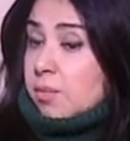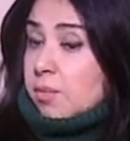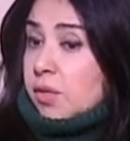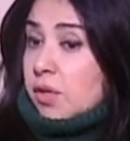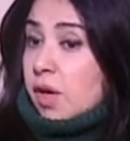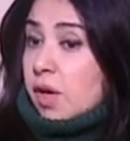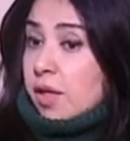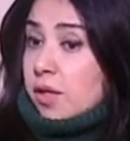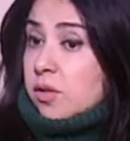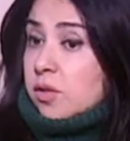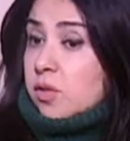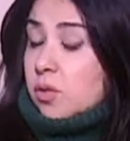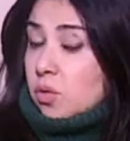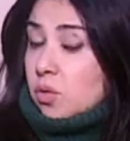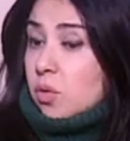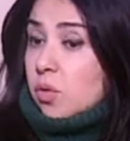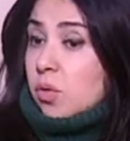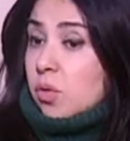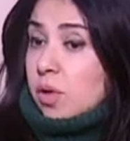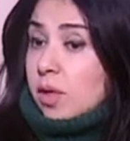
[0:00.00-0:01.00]
trying
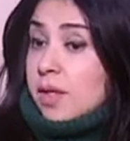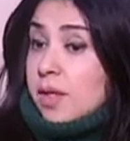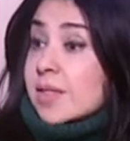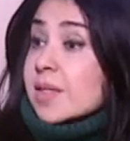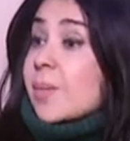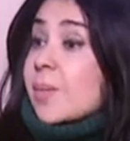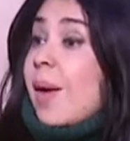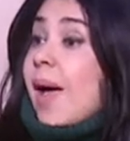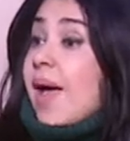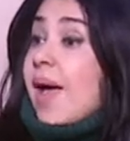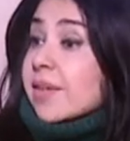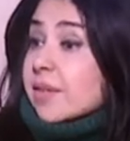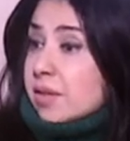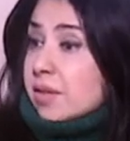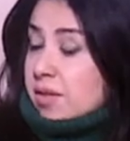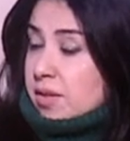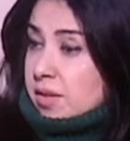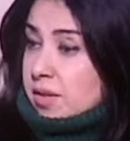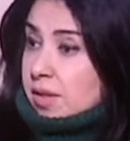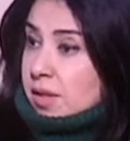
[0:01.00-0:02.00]
to
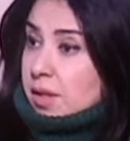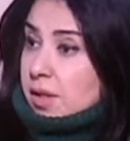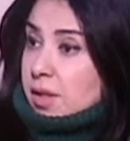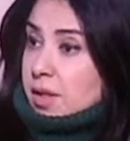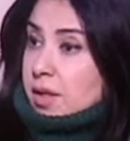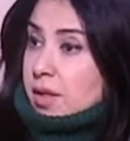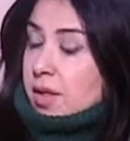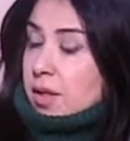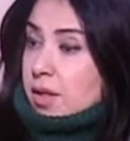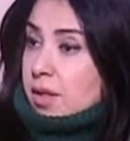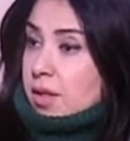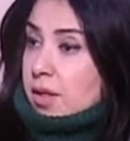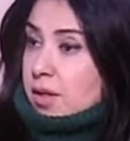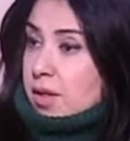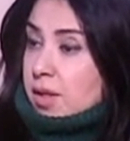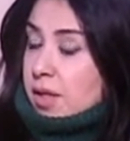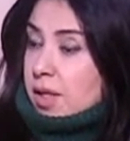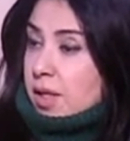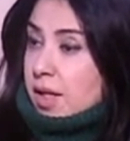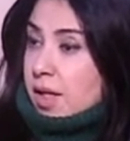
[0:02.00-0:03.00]
expand
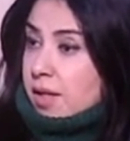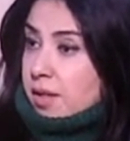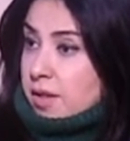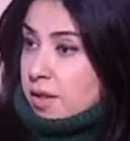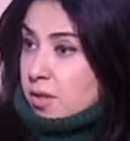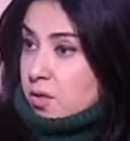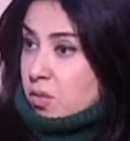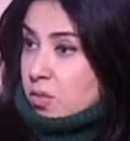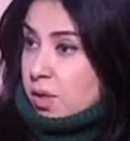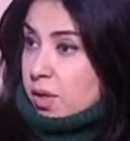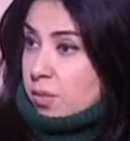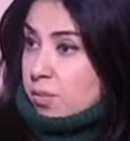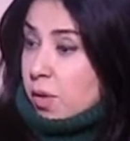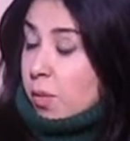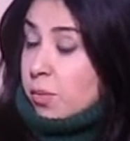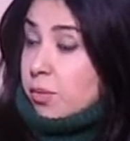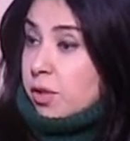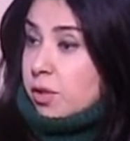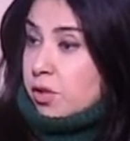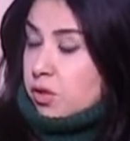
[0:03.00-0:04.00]
the areas where
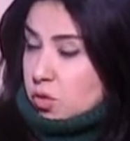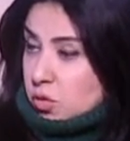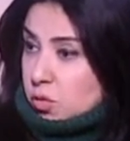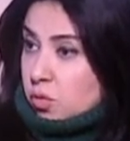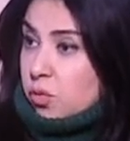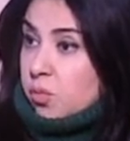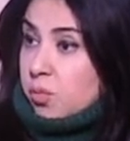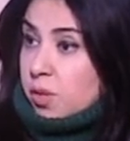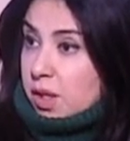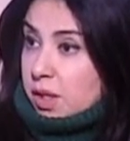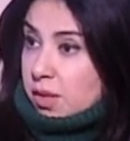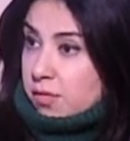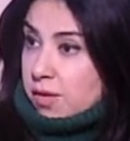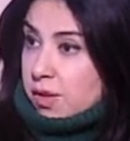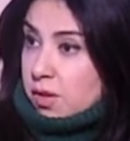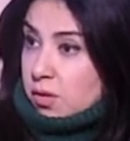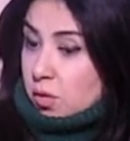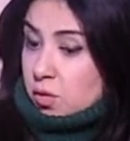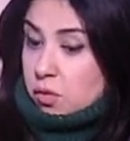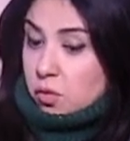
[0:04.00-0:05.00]
population could be
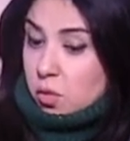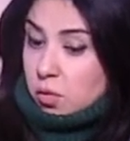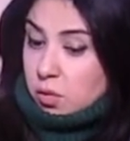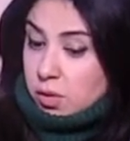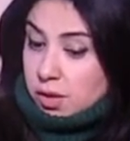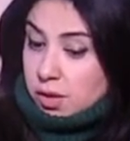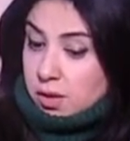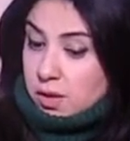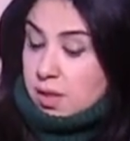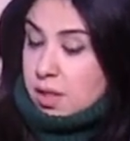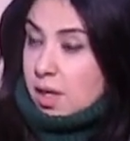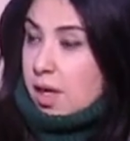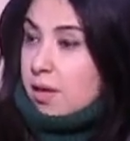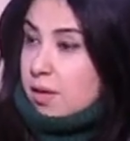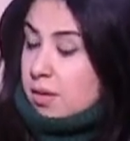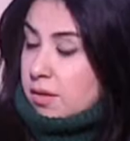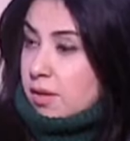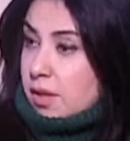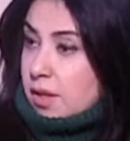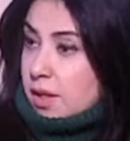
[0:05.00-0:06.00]
living, not only
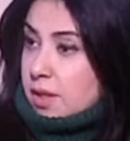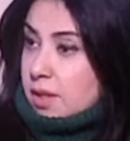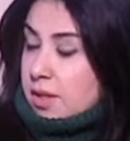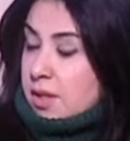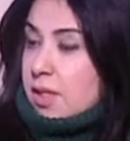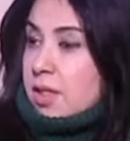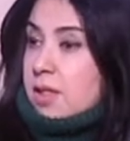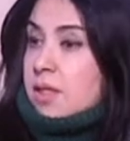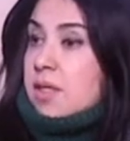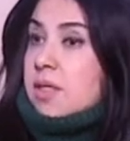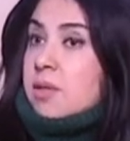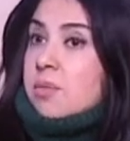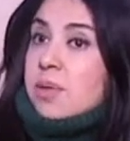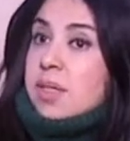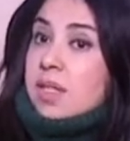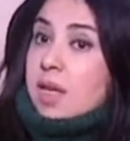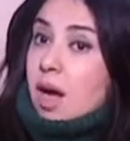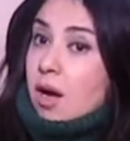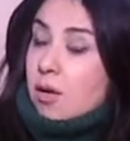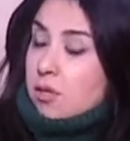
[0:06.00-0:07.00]
inside cities
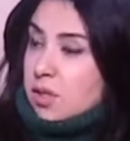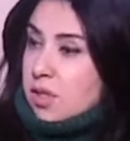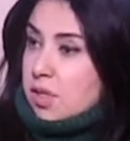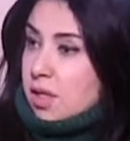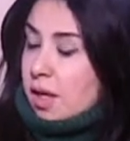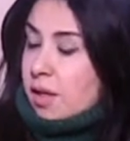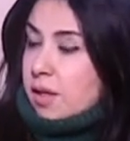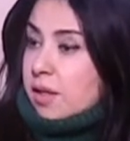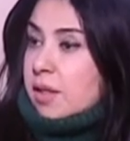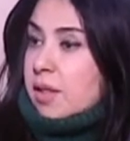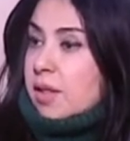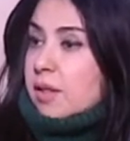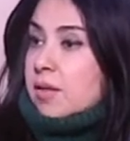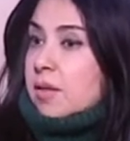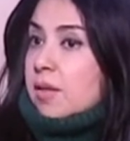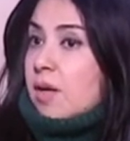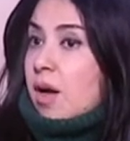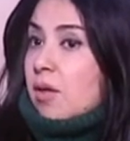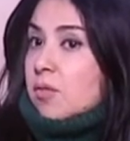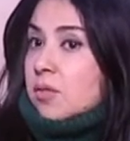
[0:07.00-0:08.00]
but outside,
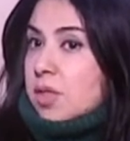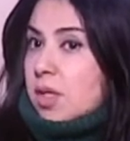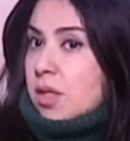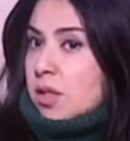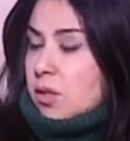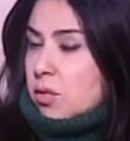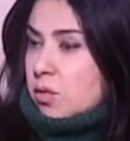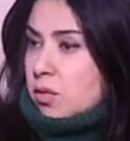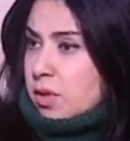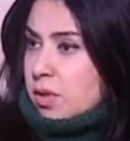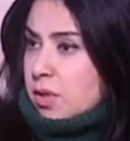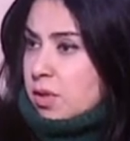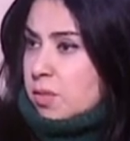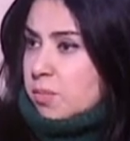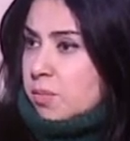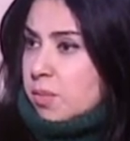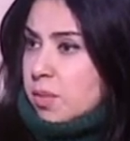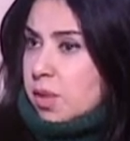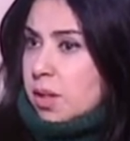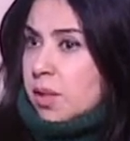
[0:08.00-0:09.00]
and housing units
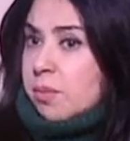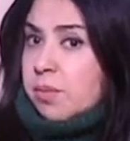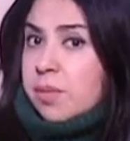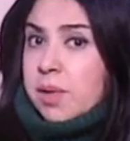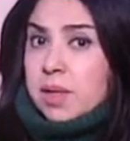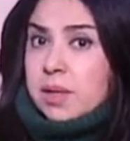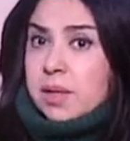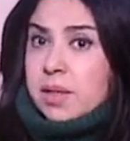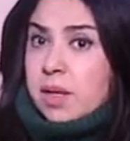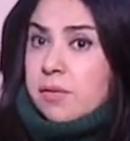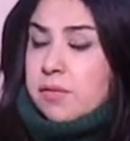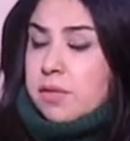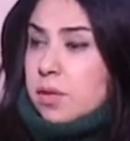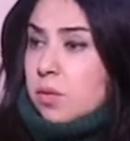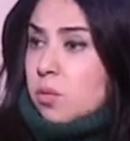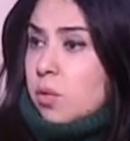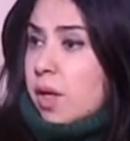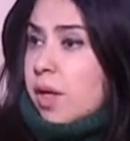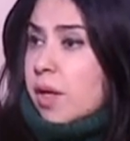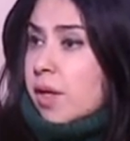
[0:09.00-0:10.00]
being built
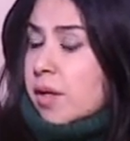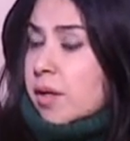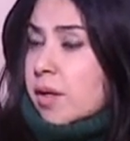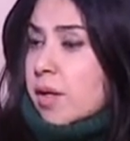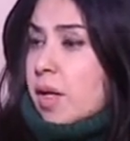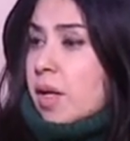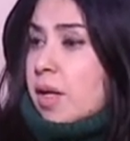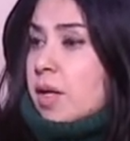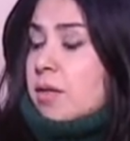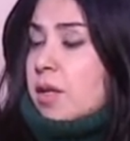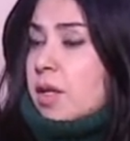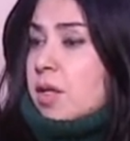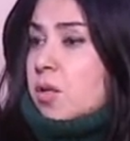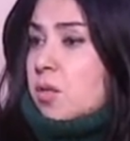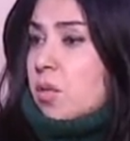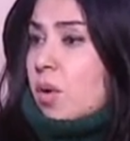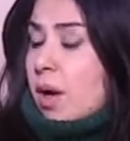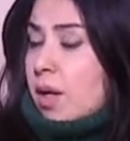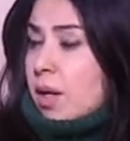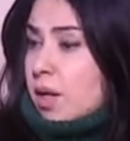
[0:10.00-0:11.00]
everywhere, the
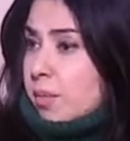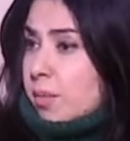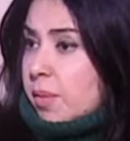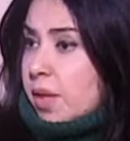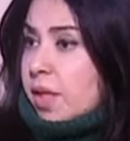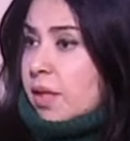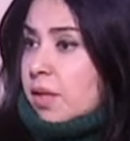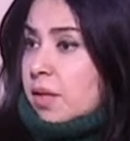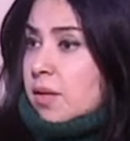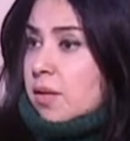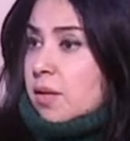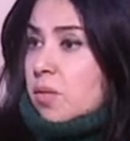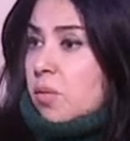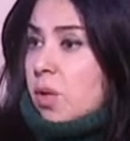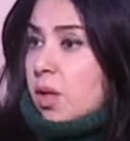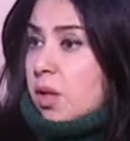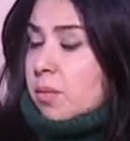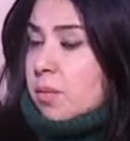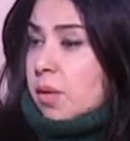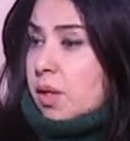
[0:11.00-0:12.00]
new Alamein,
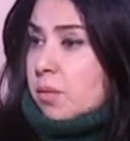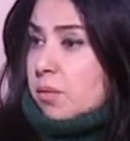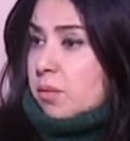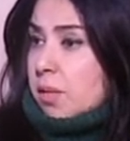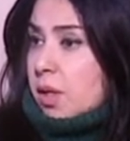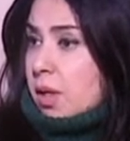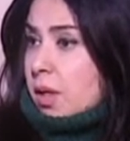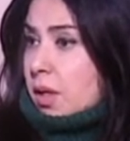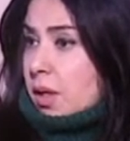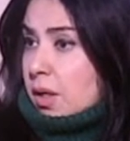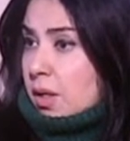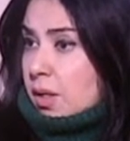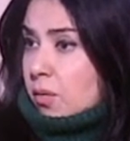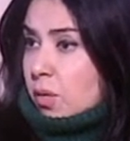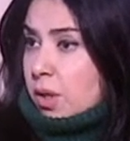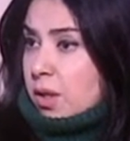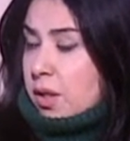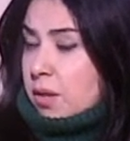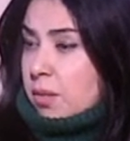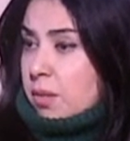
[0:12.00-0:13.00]

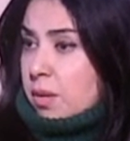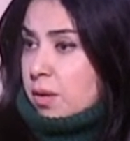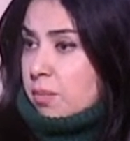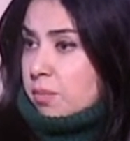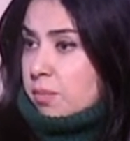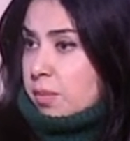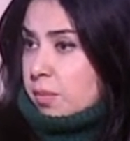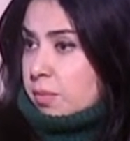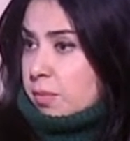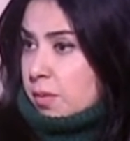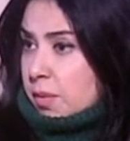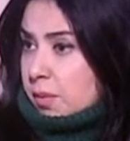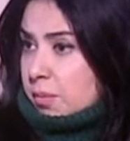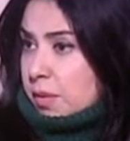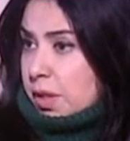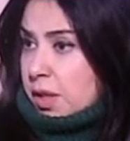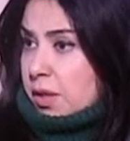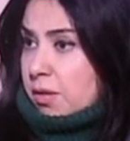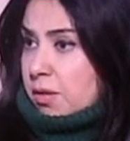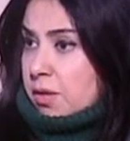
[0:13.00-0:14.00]
1.5
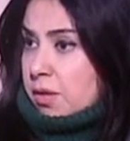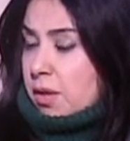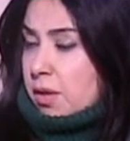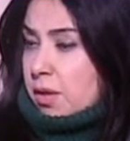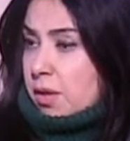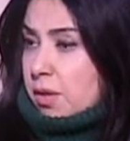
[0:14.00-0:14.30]
million